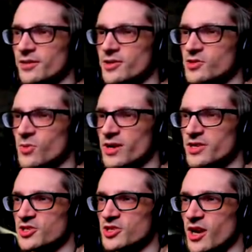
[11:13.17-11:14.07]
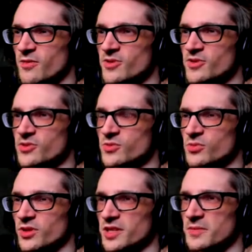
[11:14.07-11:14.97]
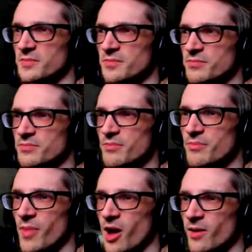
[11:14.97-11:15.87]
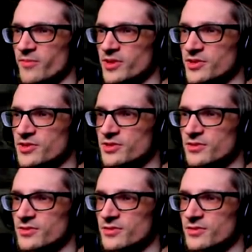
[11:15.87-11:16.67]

Because the one I shot was really obvious.